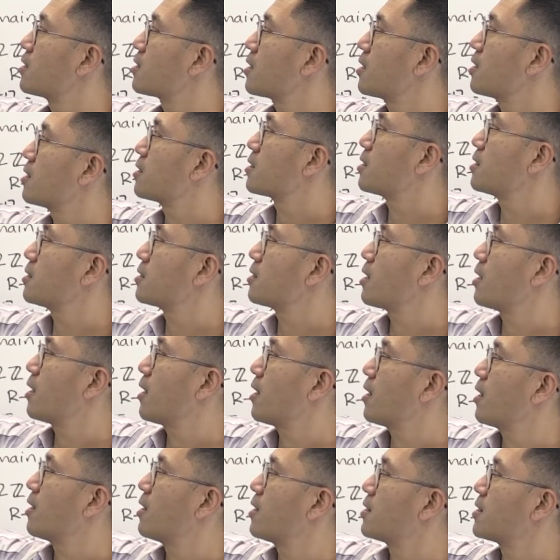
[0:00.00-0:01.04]
so
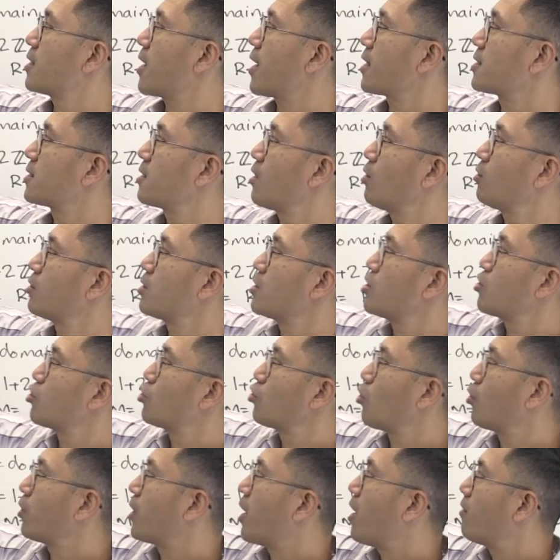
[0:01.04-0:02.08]
this x tilde is
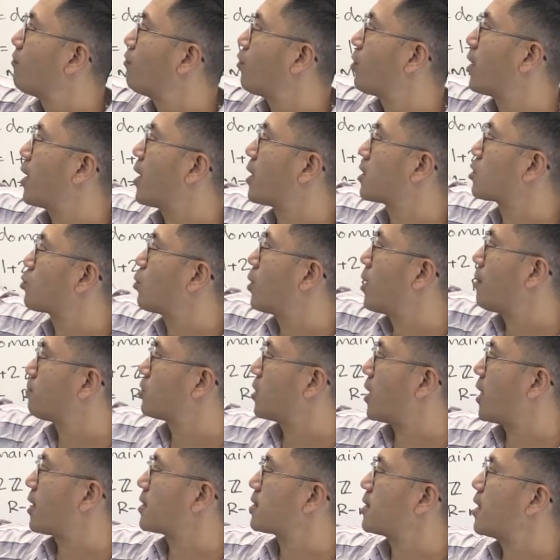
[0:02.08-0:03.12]
shorthand for the x1 up to
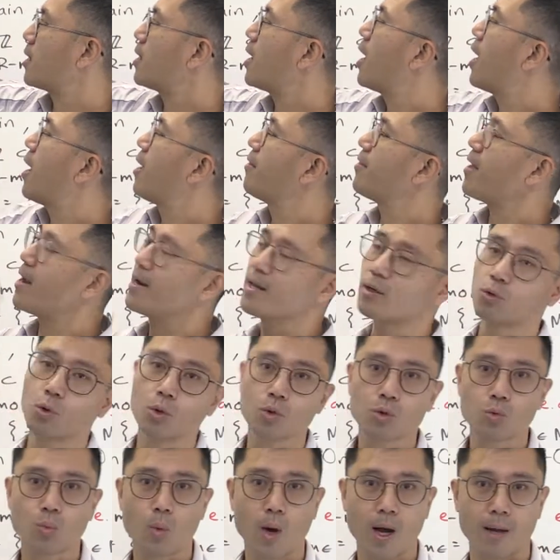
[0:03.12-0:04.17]
xn. That
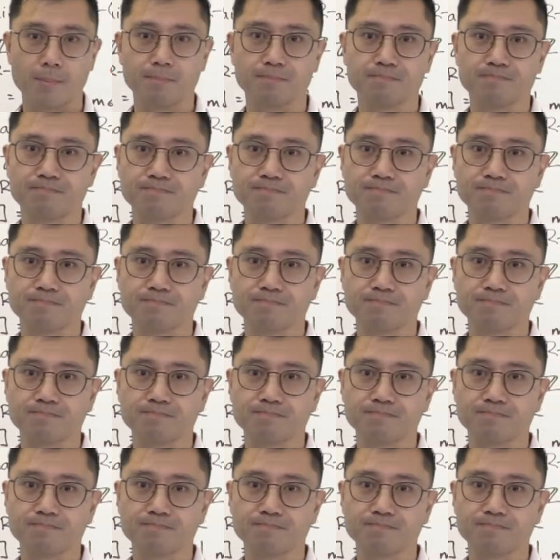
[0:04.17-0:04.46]
equals 1.